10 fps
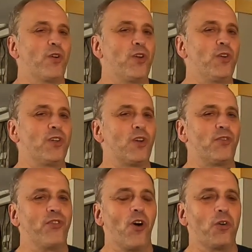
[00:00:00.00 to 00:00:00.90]
for you
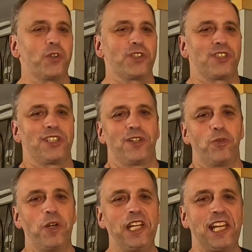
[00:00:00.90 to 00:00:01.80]
good folks,
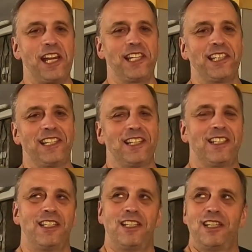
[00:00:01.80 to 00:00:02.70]
weekend
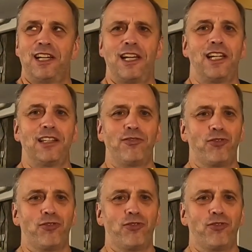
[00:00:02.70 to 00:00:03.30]
and